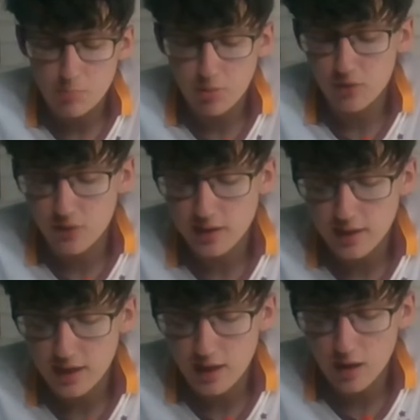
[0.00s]
But if it
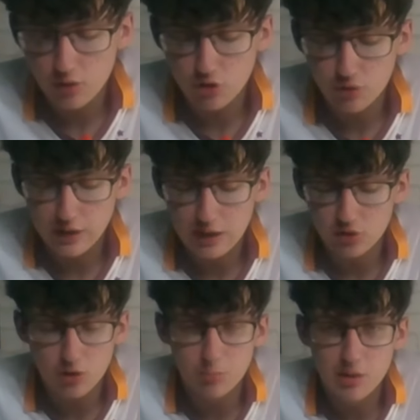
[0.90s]
did, I don't think I'd
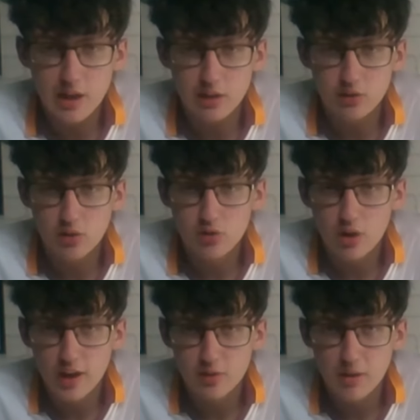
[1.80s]
complain, because he's
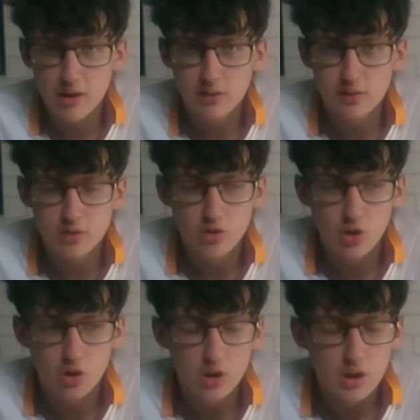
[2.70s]
got experience, he's
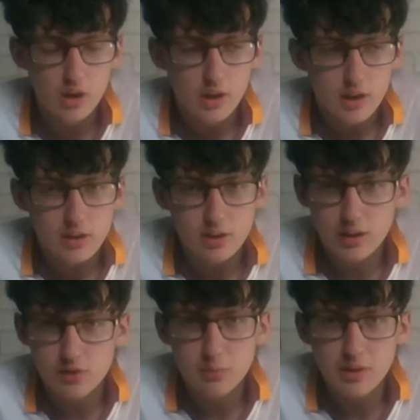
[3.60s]
got the
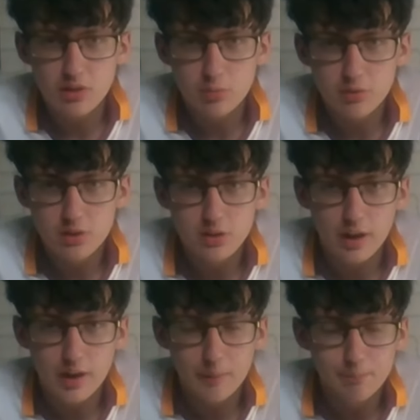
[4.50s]
link to
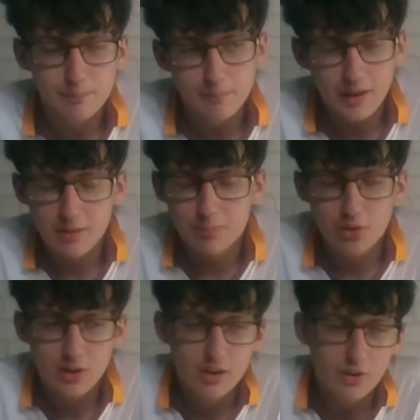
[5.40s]
Middlesbrough,
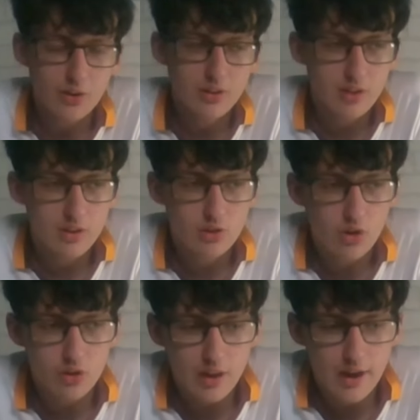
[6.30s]
but you know, he's
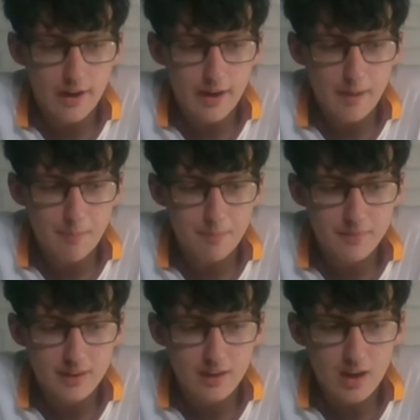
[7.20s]
got
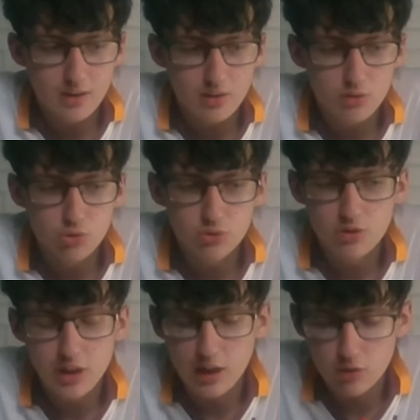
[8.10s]
that
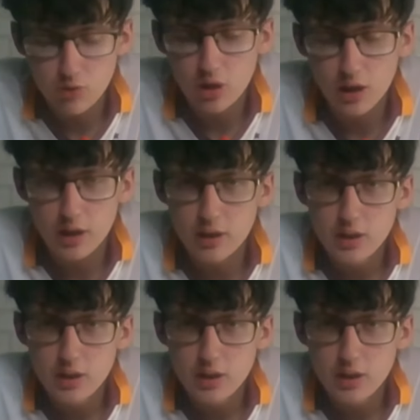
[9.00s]
clear quality.